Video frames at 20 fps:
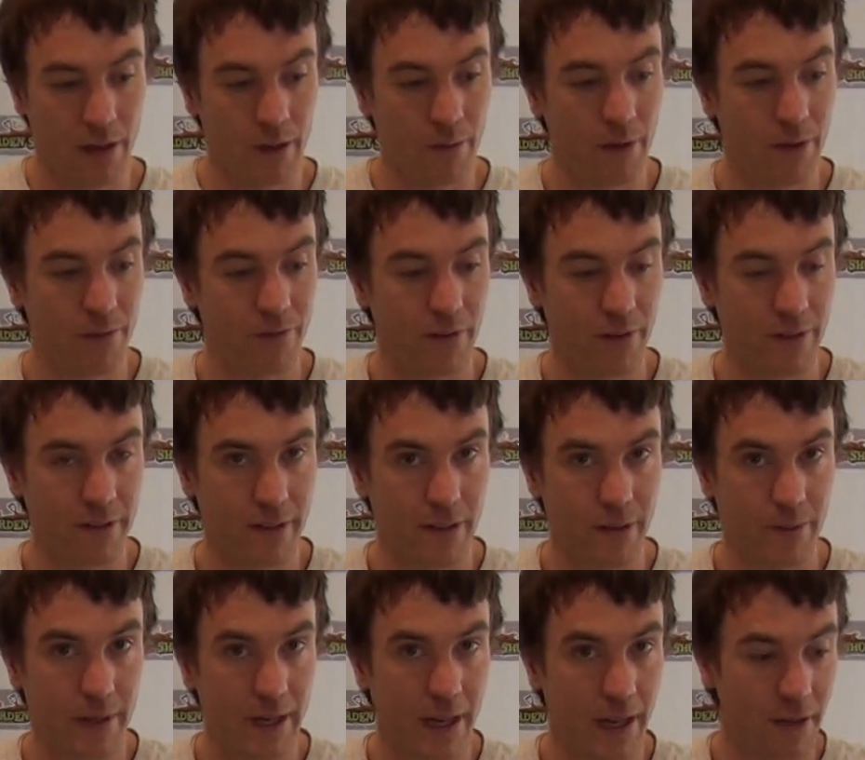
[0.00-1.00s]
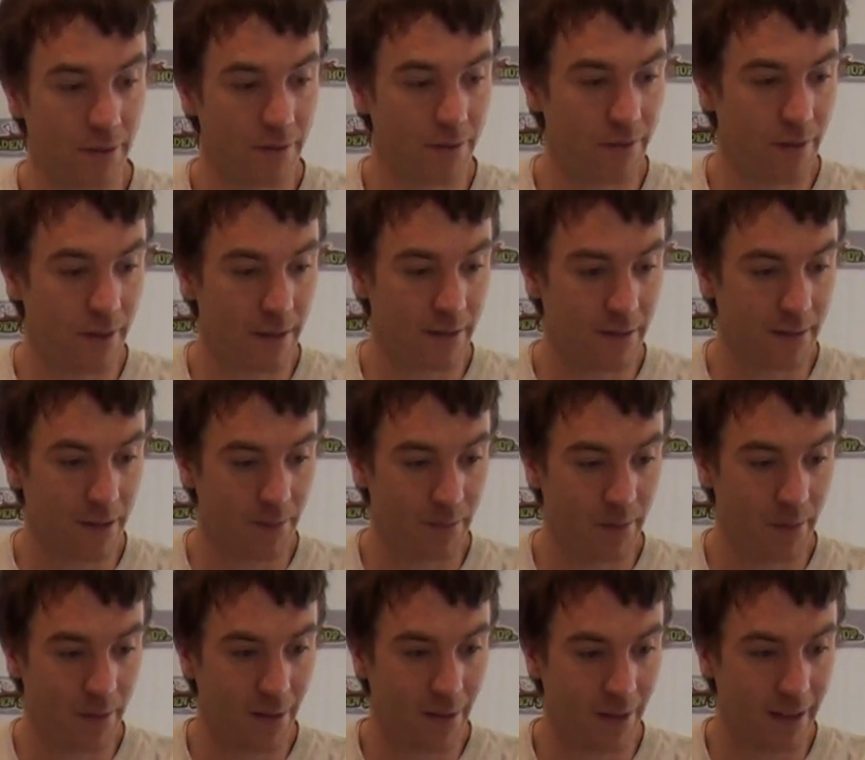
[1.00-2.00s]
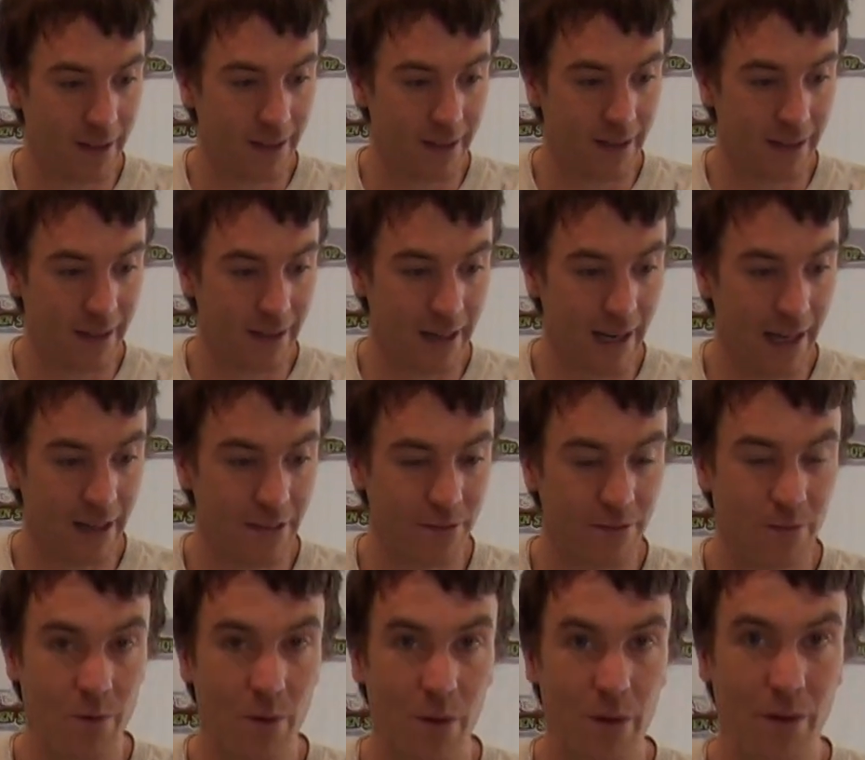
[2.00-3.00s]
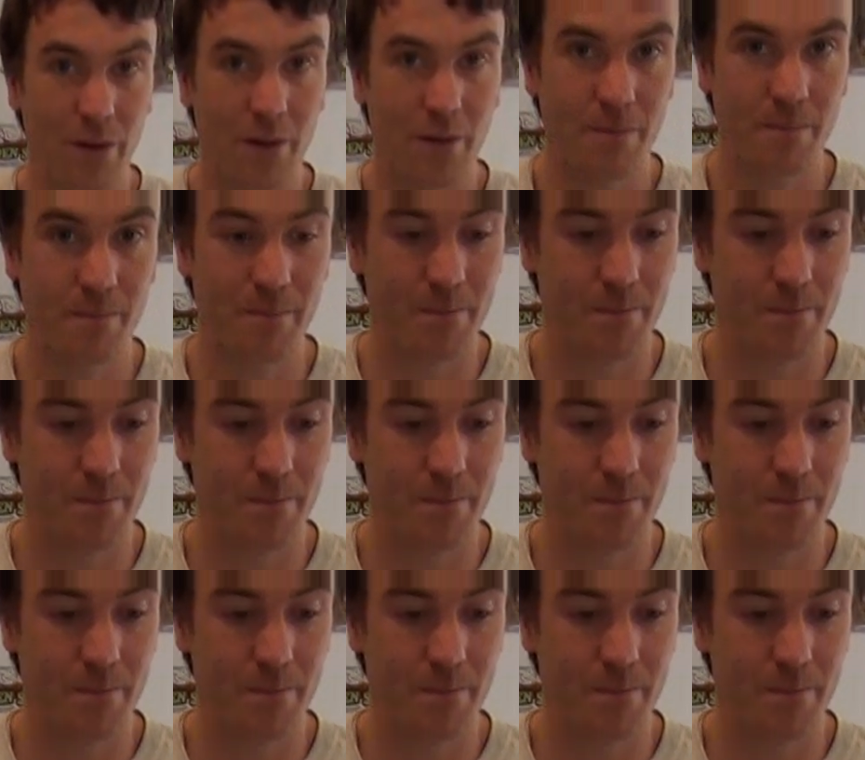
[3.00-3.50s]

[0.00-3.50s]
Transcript: Well, firstly, we have a simple glass of water,